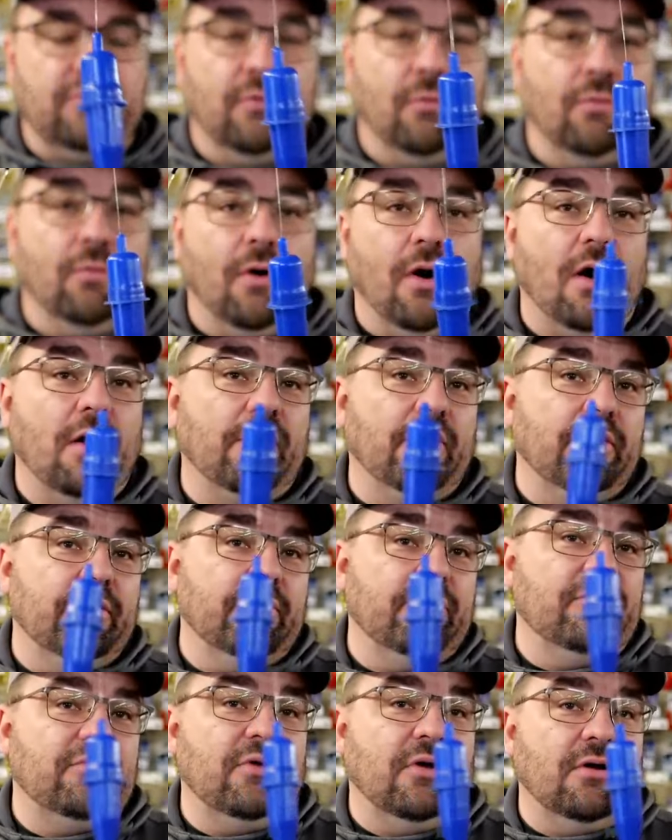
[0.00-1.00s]
the water
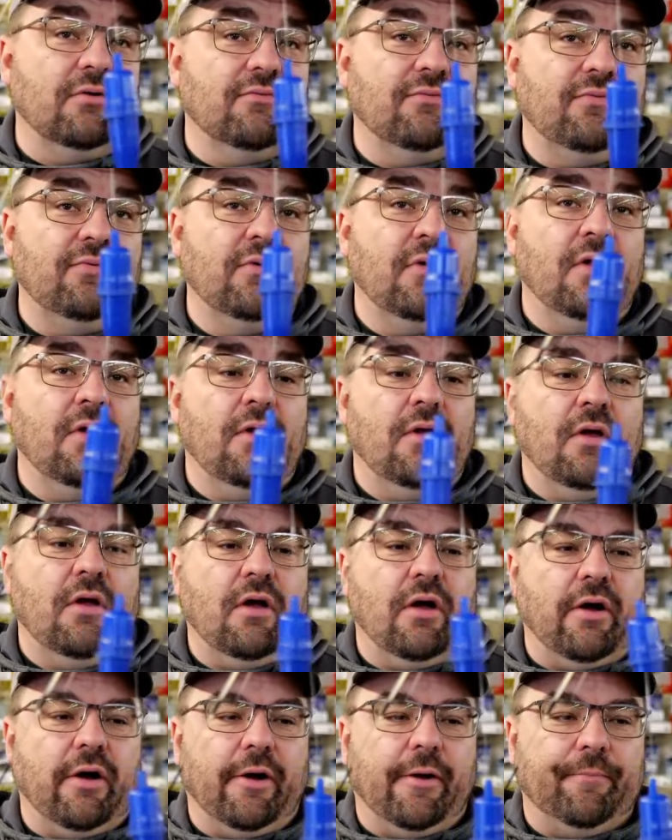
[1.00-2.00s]
itself
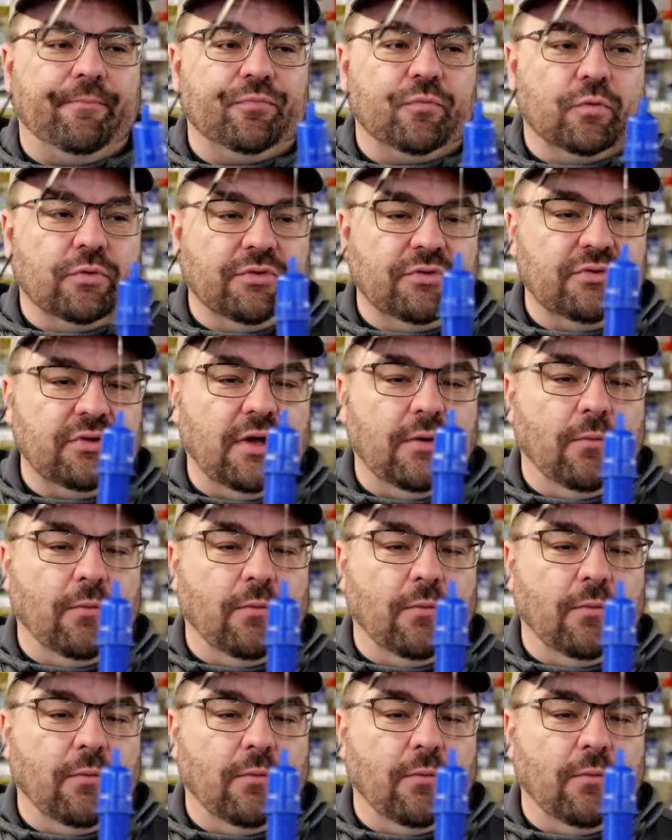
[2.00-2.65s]
will stay